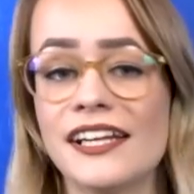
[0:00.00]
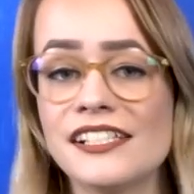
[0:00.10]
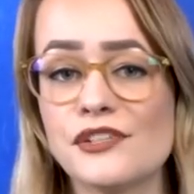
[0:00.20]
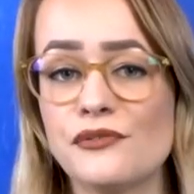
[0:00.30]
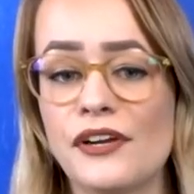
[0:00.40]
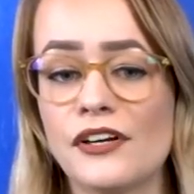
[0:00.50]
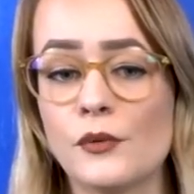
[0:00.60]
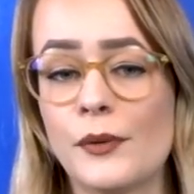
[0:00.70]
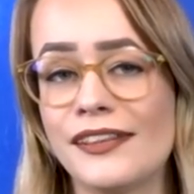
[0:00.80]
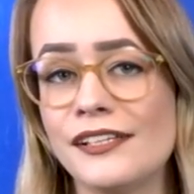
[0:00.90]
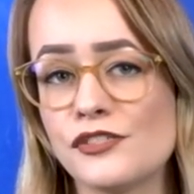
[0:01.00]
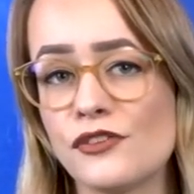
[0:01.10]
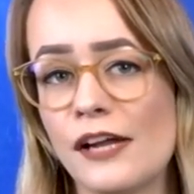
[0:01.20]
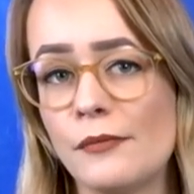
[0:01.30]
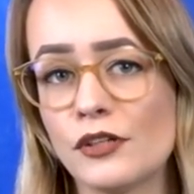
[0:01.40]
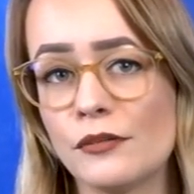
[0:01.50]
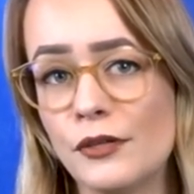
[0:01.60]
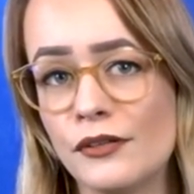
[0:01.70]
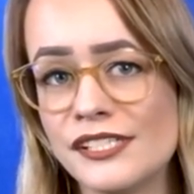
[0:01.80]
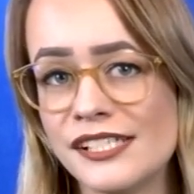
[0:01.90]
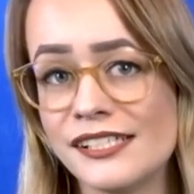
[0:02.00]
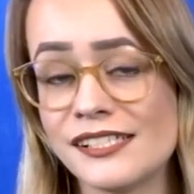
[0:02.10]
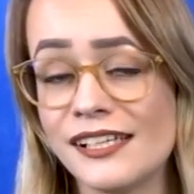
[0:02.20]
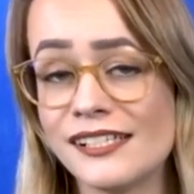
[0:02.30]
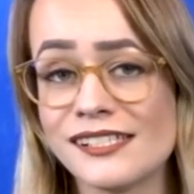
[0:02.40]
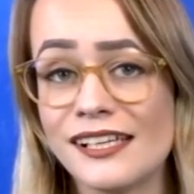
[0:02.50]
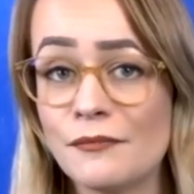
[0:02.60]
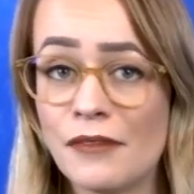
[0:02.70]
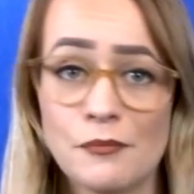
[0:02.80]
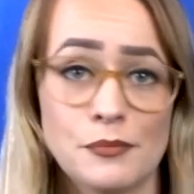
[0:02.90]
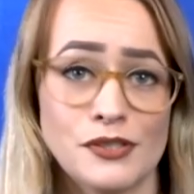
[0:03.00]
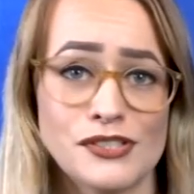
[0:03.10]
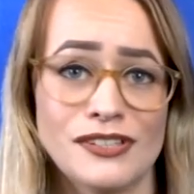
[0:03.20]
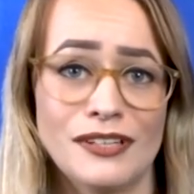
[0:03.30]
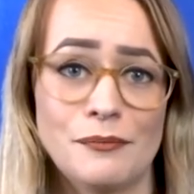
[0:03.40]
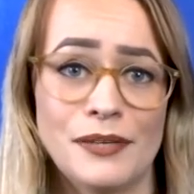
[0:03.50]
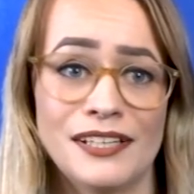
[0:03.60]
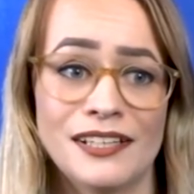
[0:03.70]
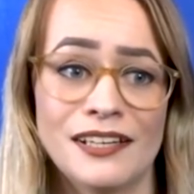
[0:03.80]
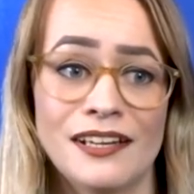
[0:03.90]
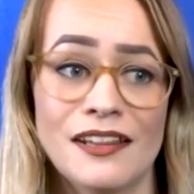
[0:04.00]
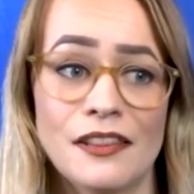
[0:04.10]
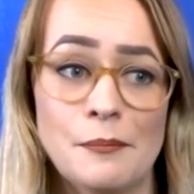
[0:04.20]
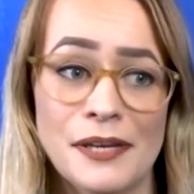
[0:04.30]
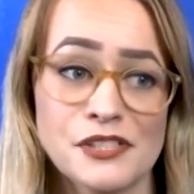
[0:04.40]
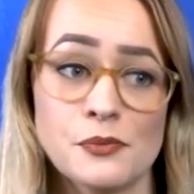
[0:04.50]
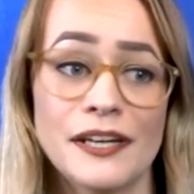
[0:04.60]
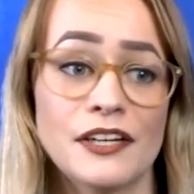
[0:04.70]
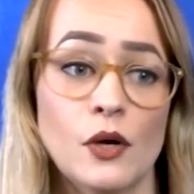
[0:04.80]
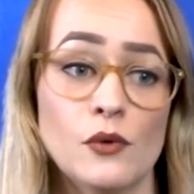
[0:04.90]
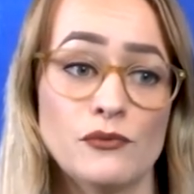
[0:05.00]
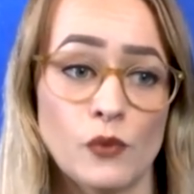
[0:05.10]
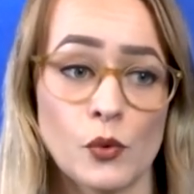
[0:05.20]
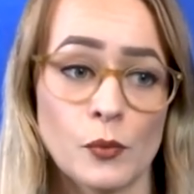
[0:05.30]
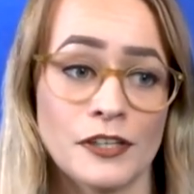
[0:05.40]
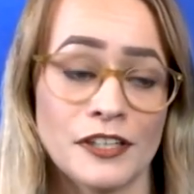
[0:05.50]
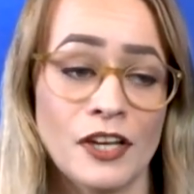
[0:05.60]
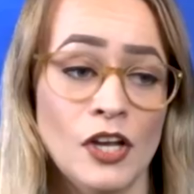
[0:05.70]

interfering with these tribal communities is, in my personal opinion, the best way to go forward.